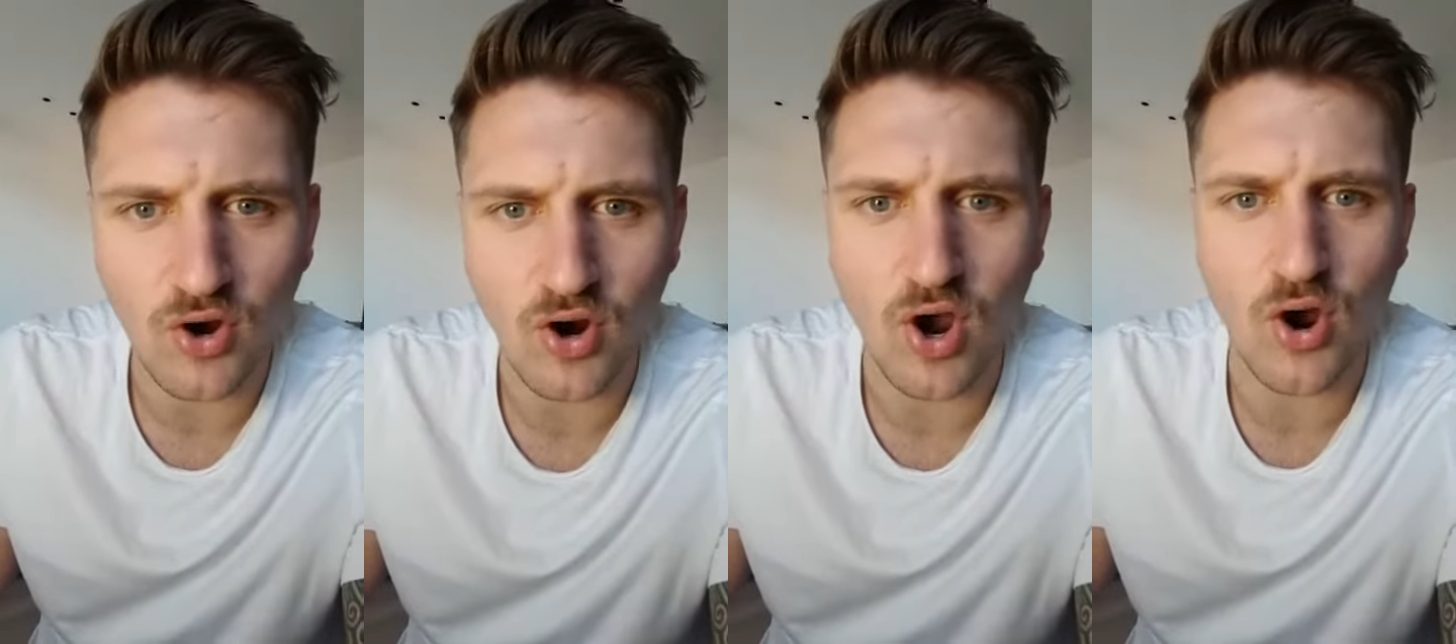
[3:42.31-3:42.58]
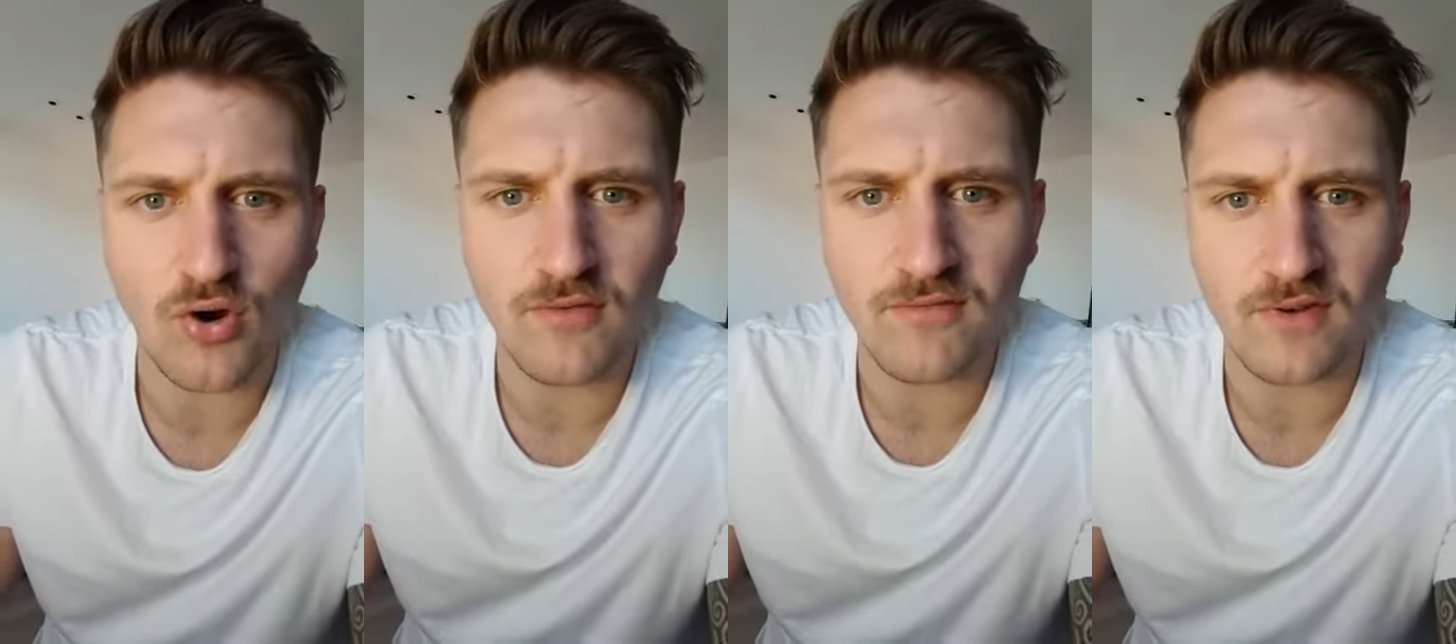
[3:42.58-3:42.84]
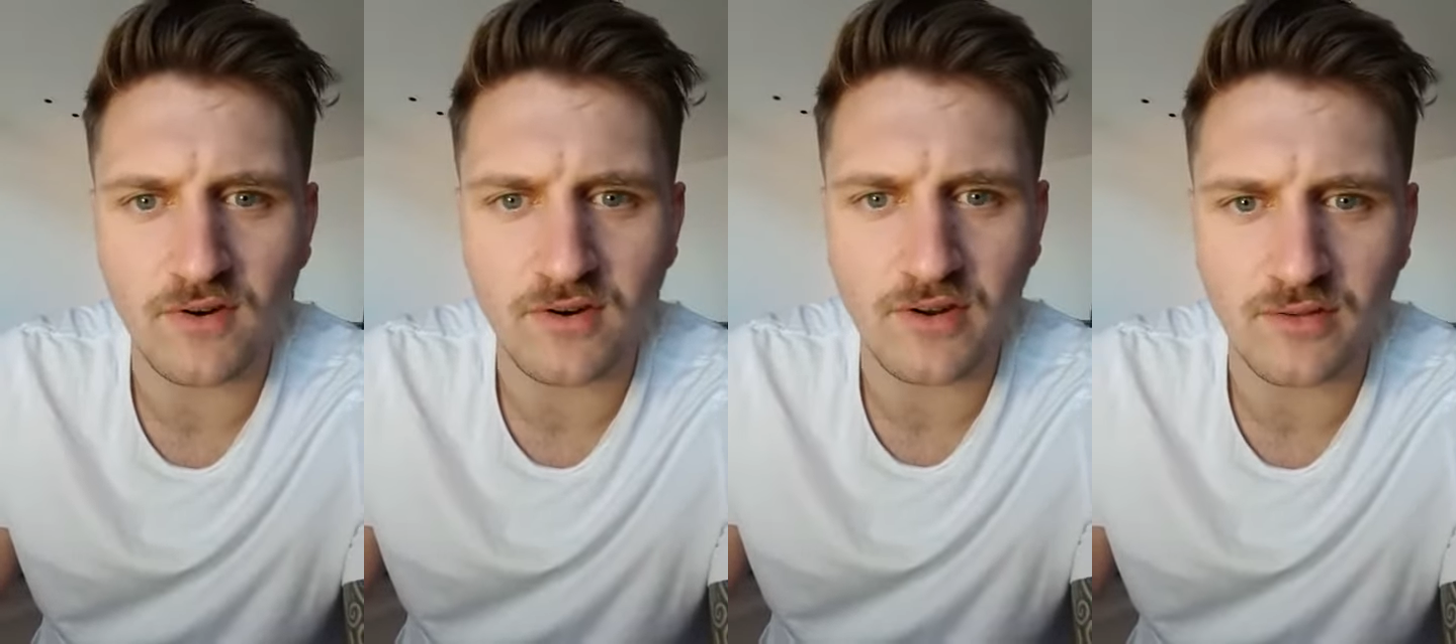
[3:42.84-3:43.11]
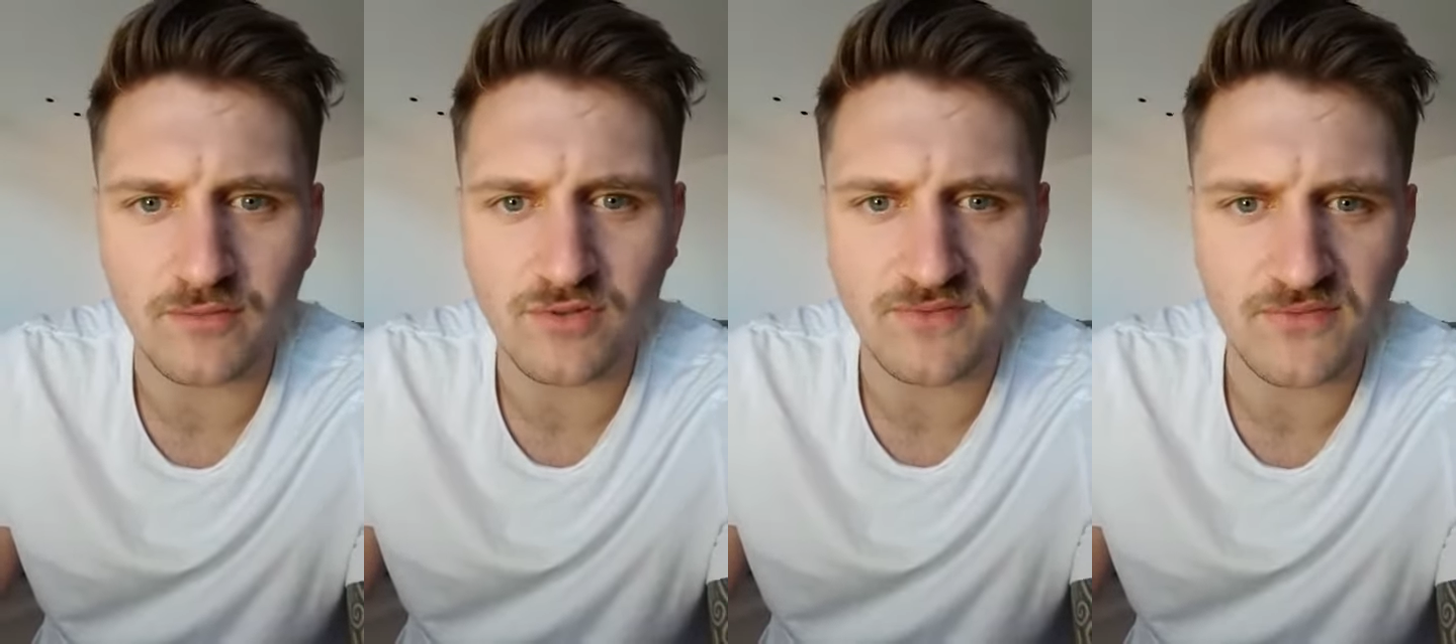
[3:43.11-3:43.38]
hungover and
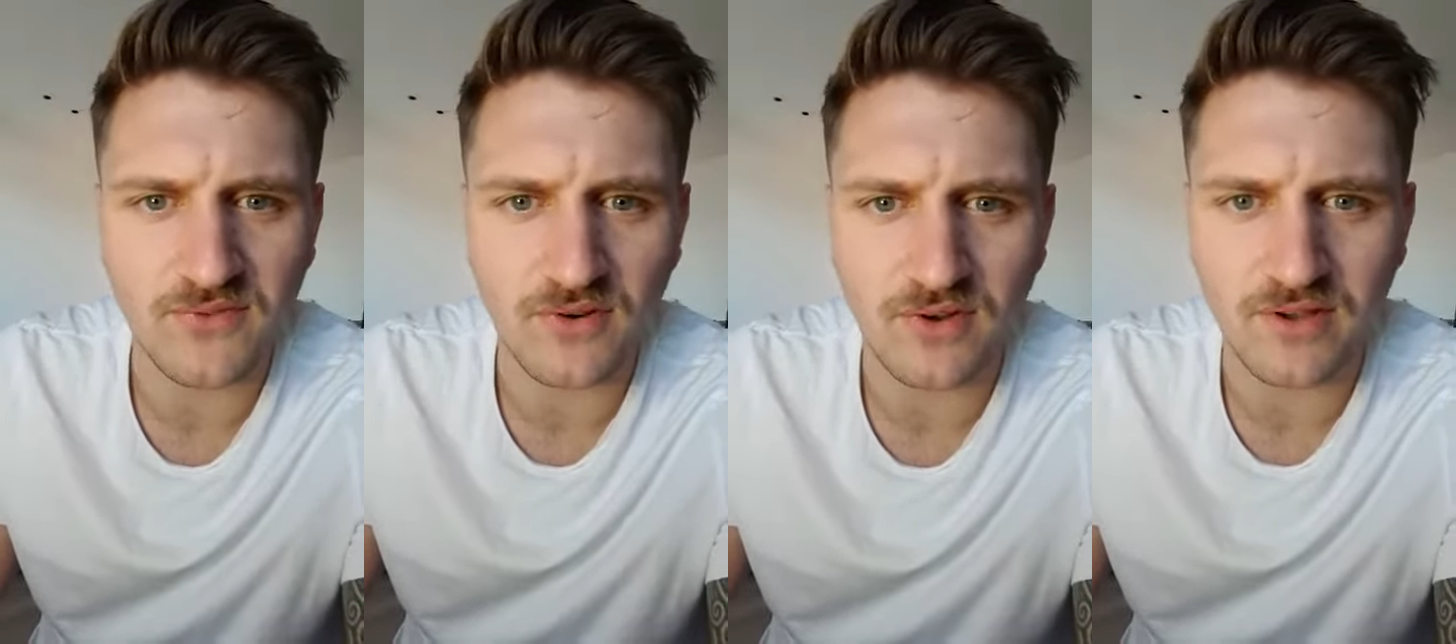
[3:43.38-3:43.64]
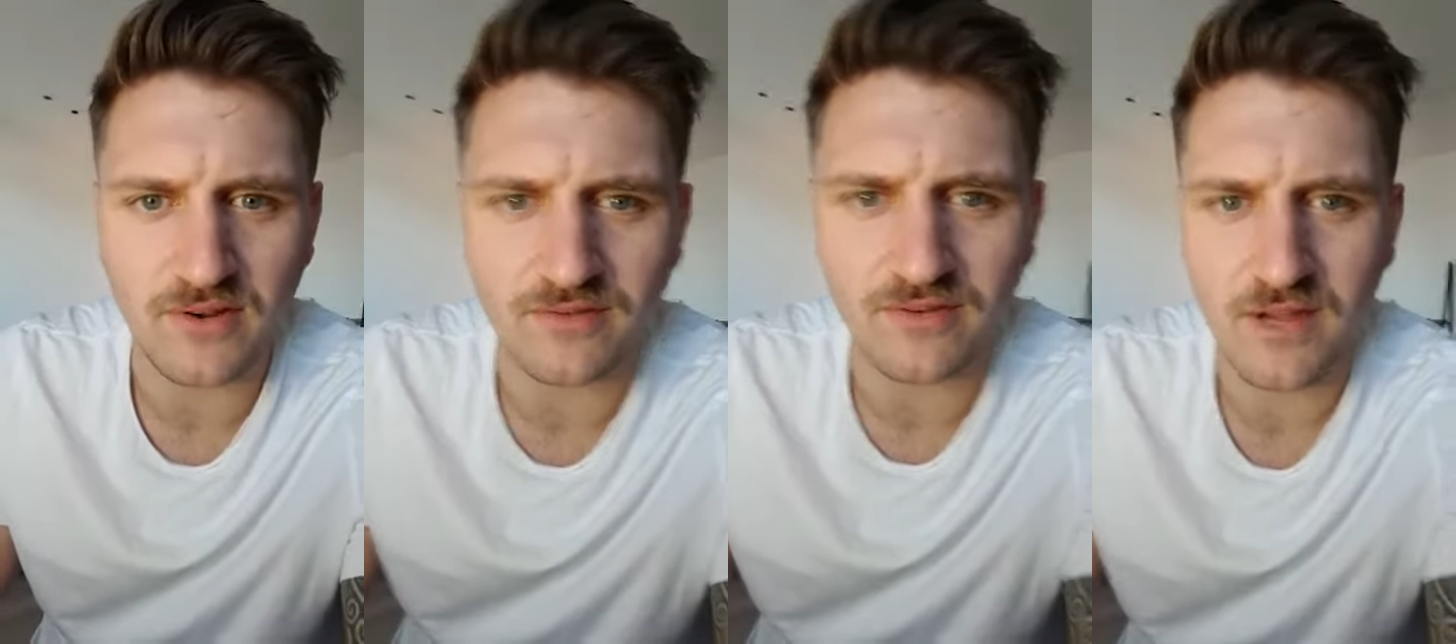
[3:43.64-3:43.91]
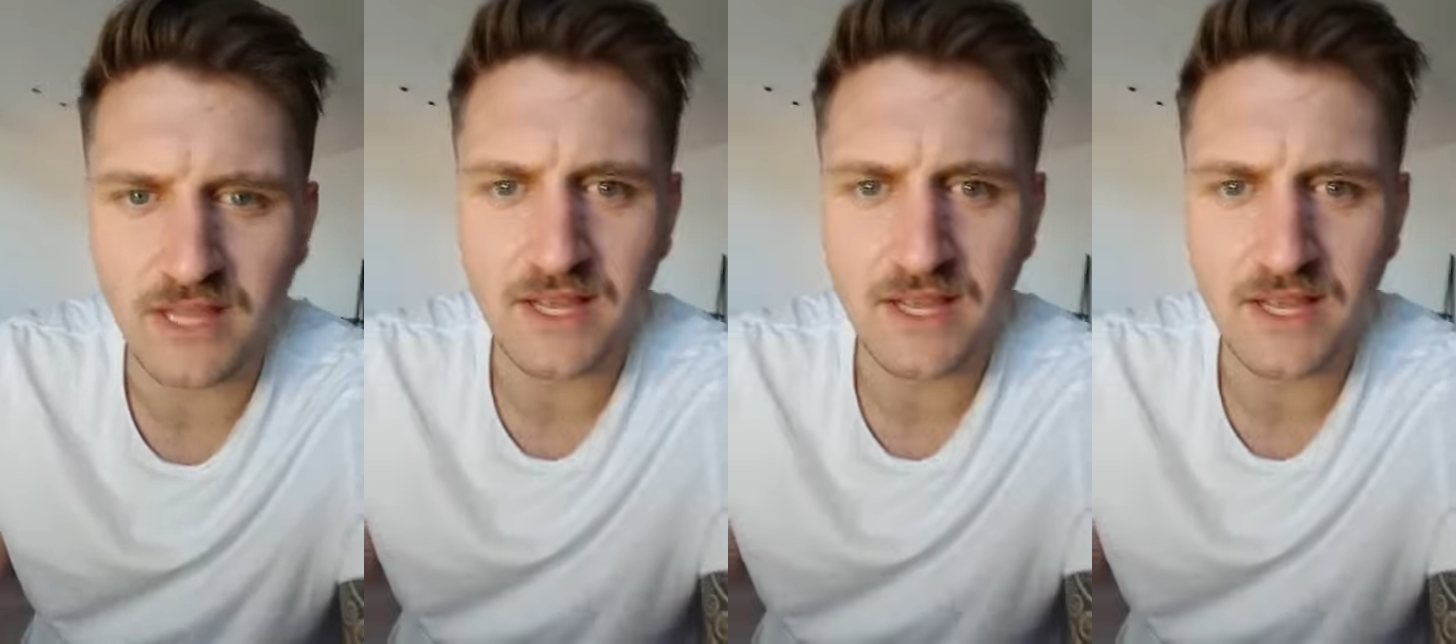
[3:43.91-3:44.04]
I'm just fucking